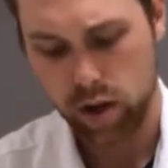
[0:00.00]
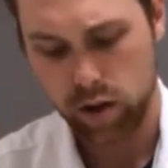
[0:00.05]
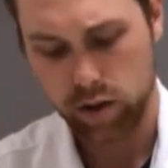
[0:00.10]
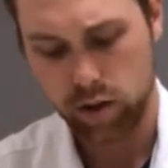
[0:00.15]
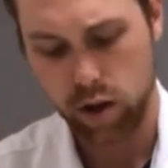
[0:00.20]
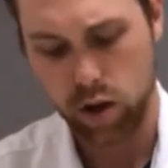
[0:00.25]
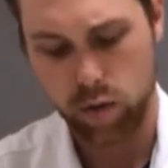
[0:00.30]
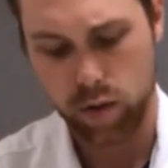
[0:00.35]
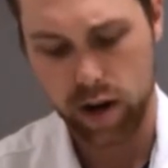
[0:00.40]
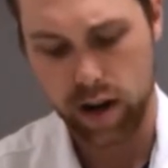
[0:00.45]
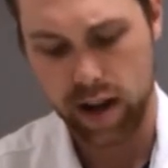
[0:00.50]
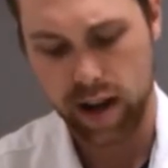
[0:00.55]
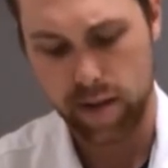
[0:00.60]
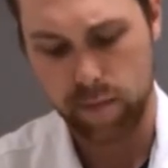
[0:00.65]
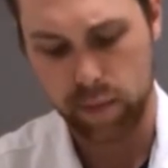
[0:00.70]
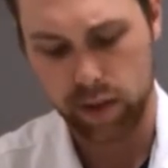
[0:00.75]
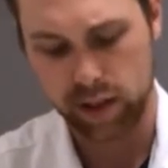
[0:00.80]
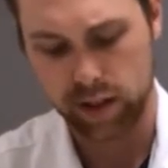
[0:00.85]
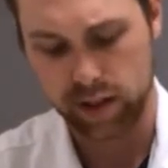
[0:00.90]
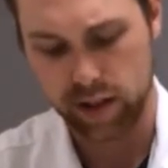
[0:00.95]
So when I
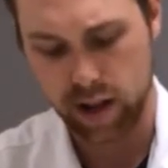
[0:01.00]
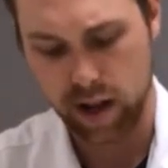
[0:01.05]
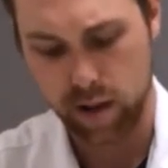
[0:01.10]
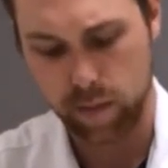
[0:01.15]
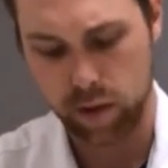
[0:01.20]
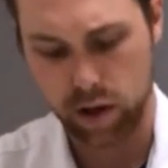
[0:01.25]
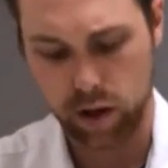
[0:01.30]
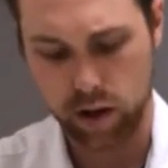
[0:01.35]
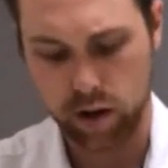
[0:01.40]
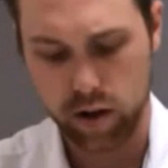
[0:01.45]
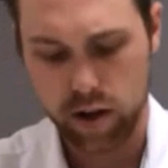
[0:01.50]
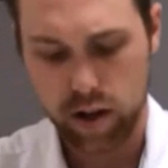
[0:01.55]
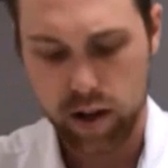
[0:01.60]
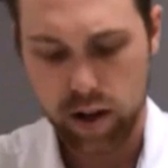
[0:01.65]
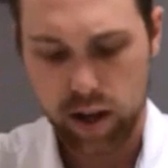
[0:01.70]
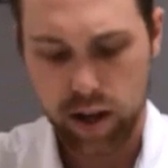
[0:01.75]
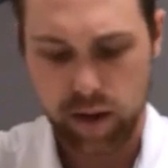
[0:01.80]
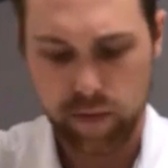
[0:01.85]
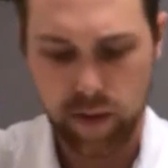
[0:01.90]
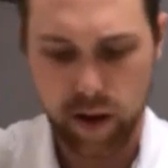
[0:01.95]
have my slime here,
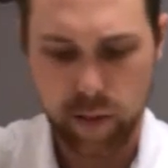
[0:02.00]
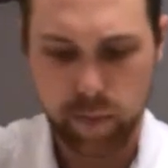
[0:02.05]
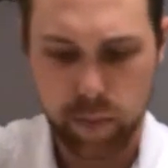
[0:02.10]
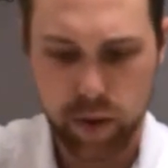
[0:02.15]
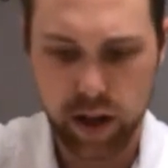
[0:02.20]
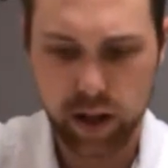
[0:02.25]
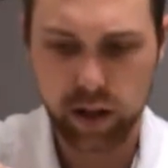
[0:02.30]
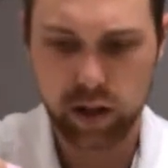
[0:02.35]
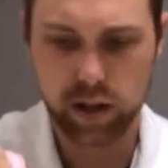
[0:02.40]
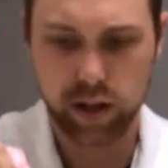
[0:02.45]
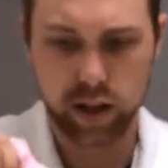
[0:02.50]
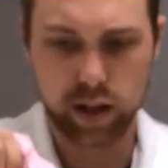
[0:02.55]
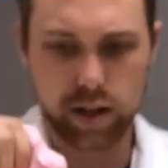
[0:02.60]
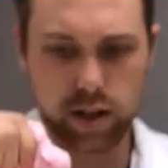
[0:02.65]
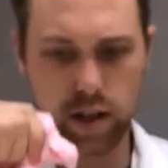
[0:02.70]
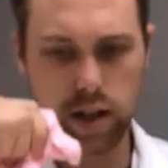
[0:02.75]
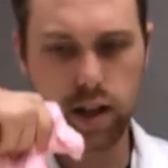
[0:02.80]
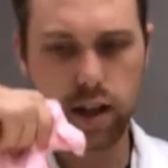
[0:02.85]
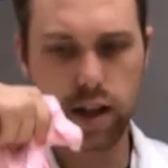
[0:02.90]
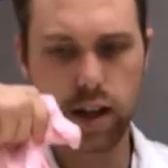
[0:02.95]
if I pinch
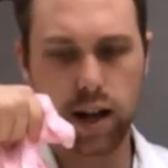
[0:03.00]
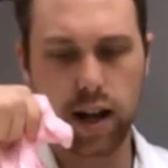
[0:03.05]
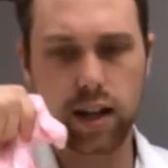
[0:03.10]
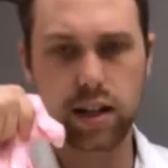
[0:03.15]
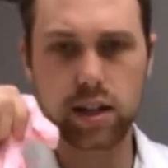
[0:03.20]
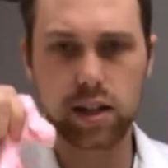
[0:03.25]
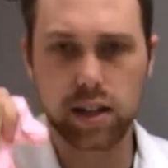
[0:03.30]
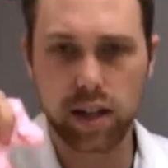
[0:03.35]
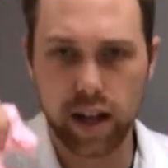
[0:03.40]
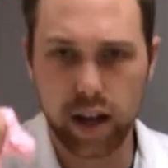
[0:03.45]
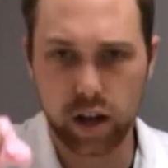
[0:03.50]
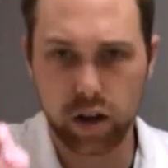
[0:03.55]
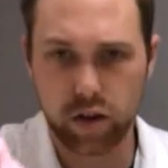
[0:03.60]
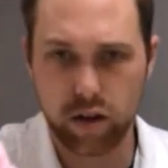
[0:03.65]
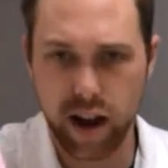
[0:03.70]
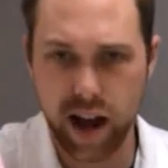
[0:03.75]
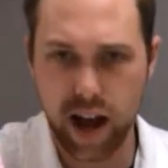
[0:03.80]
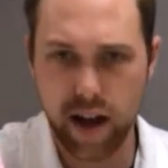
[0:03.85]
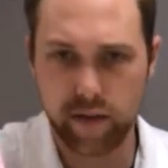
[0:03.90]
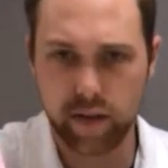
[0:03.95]
it and I just let
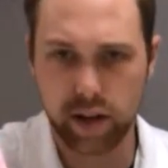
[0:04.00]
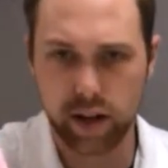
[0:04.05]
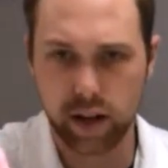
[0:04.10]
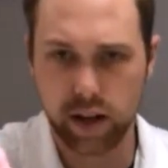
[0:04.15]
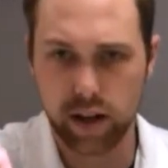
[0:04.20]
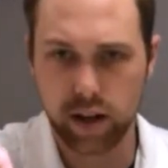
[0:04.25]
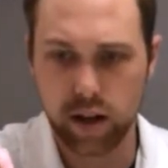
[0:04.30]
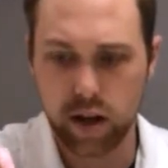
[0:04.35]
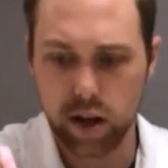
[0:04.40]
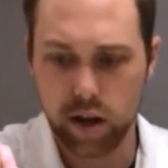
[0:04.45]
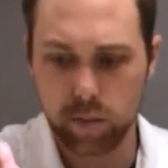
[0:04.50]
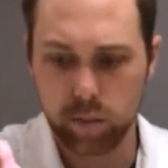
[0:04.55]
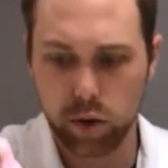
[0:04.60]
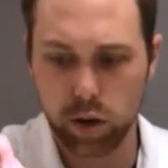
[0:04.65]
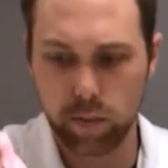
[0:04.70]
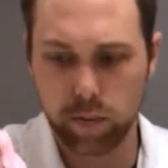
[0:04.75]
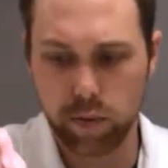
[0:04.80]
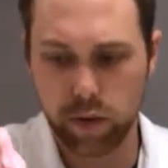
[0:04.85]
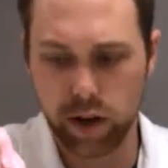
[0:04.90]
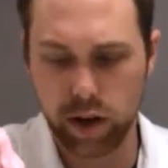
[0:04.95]
gravity
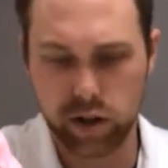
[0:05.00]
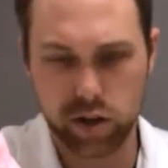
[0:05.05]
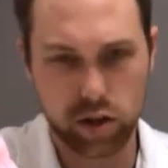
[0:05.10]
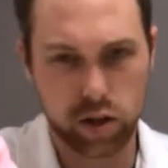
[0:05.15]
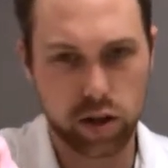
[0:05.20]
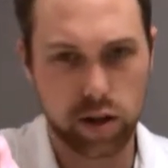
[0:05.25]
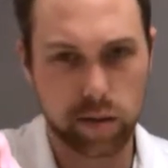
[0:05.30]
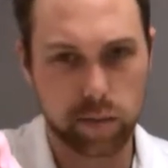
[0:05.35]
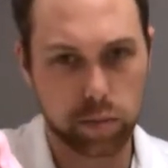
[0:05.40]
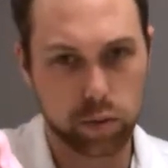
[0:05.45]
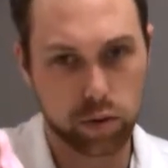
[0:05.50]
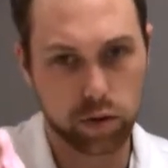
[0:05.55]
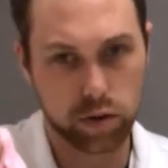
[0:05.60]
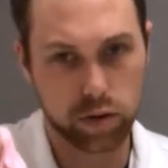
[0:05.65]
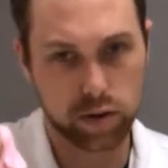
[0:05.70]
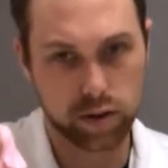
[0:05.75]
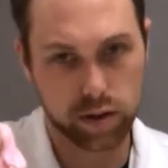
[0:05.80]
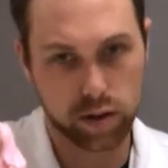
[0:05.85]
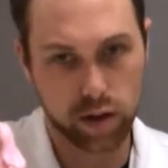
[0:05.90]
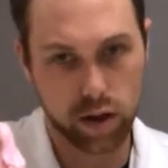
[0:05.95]
put pressure and
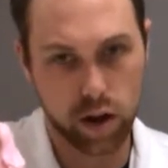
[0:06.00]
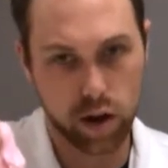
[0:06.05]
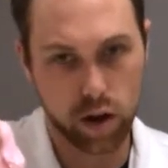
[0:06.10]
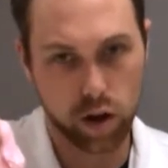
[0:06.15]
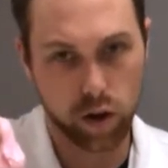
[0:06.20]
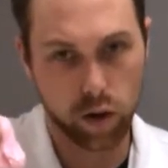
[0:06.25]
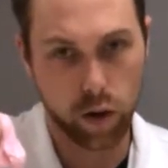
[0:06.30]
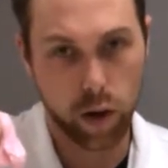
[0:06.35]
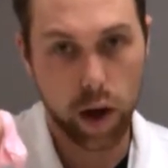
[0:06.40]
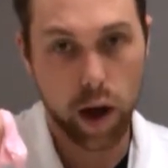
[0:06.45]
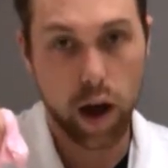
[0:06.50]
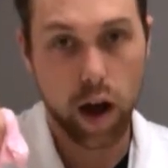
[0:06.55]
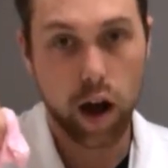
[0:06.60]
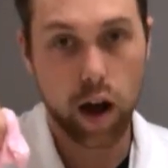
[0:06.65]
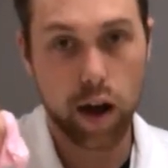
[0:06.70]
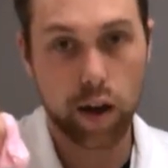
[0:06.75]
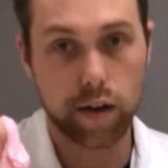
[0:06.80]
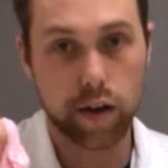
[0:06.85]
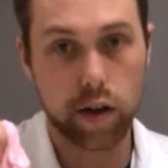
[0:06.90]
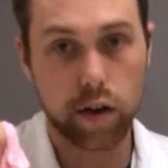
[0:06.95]
pull slow,
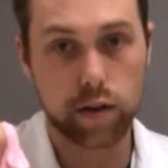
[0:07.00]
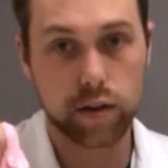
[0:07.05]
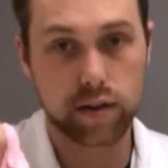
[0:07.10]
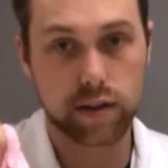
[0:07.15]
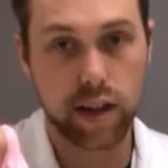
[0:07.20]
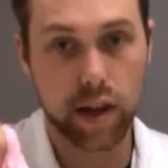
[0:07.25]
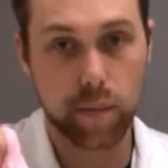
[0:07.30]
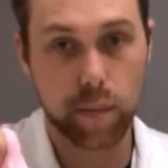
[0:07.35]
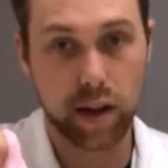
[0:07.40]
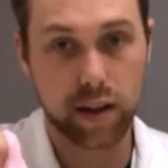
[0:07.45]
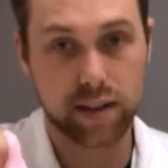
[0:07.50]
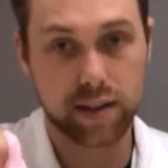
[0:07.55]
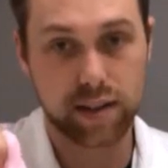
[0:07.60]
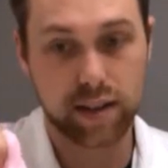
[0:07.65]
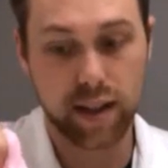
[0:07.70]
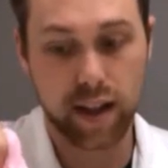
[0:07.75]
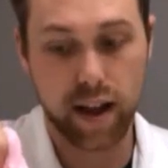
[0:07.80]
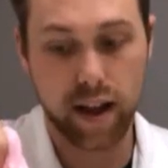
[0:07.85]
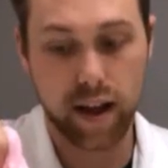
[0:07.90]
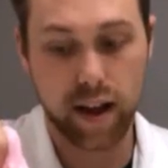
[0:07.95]
I'll notice that my
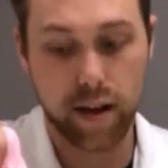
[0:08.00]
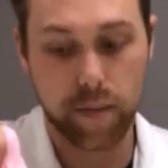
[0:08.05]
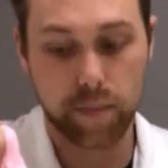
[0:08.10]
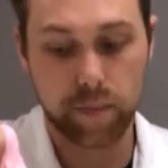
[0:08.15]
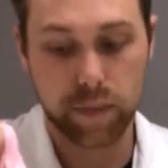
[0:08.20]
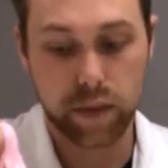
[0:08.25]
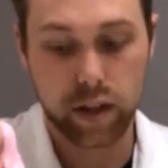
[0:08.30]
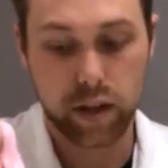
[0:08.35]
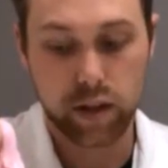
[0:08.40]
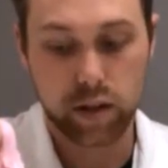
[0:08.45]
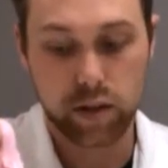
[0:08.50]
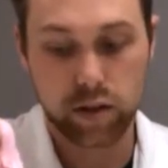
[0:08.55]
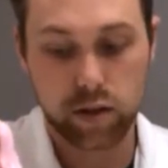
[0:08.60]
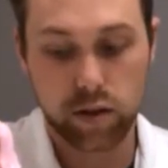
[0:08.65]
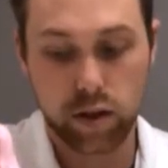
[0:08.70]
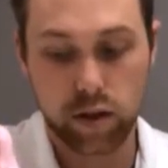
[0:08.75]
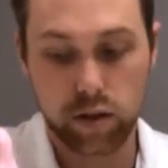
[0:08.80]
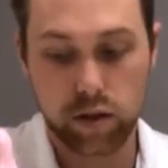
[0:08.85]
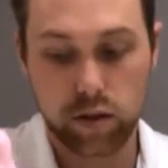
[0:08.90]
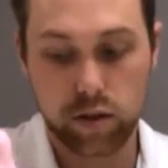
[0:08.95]
slime
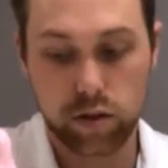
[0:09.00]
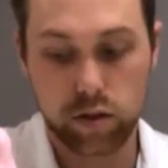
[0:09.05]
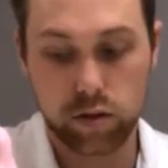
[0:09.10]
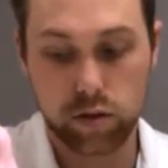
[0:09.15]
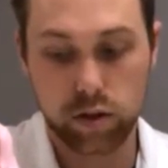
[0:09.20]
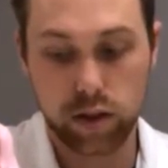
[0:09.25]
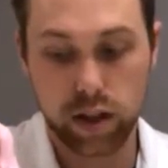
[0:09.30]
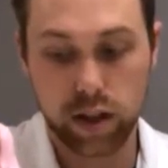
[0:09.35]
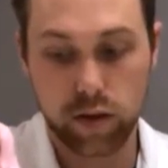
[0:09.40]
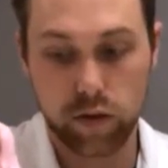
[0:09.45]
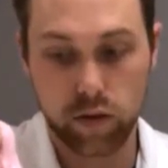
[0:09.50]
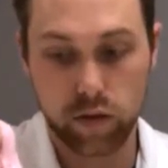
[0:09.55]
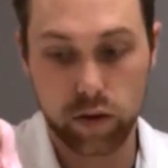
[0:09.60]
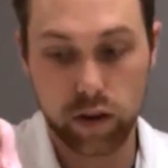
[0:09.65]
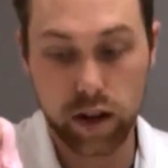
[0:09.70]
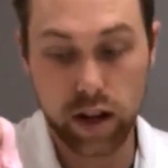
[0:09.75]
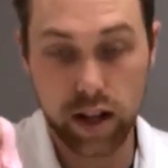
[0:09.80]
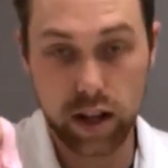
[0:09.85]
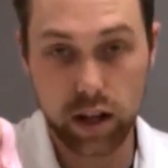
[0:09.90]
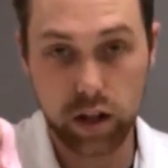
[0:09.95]
starts to get
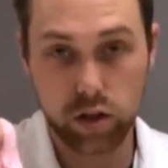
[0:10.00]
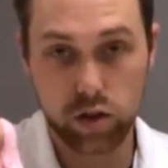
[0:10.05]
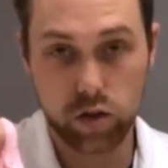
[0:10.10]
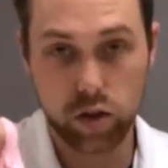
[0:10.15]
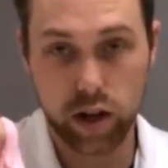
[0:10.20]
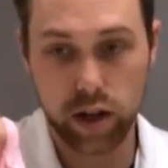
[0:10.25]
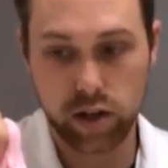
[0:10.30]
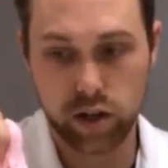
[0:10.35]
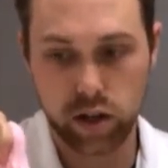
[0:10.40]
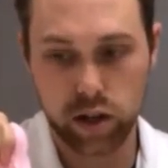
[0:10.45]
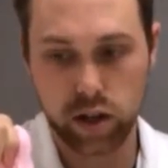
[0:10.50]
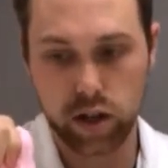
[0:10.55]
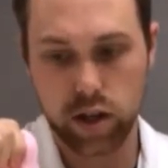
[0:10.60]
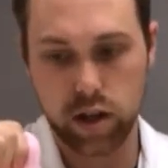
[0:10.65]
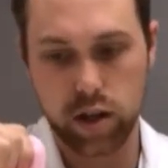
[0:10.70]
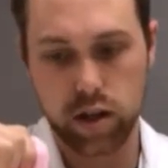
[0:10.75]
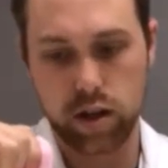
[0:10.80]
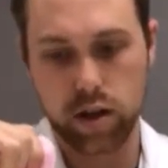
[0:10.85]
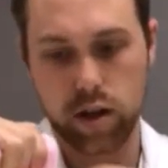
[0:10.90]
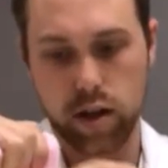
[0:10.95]
really stretchy
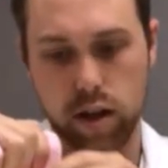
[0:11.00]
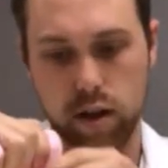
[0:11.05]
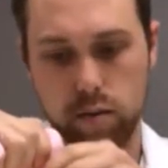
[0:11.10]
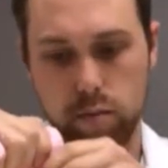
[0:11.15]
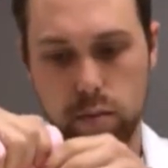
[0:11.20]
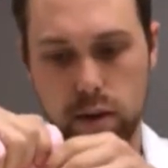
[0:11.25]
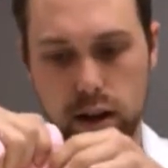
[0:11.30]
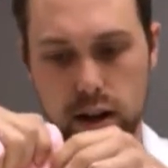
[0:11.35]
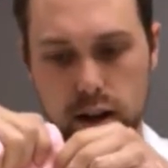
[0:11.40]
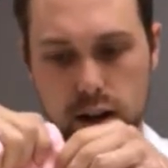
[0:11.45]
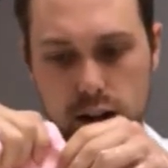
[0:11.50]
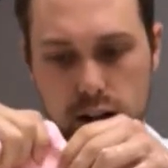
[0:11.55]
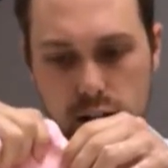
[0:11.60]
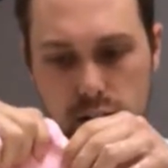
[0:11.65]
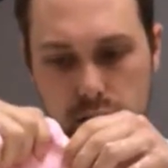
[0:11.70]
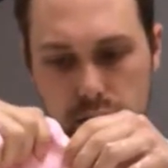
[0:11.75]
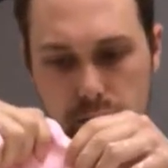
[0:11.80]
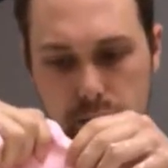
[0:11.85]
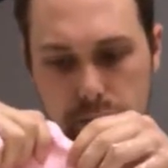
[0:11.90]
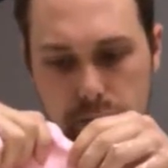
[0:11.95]
and
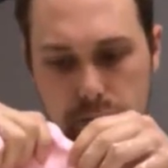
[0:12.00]
bendy.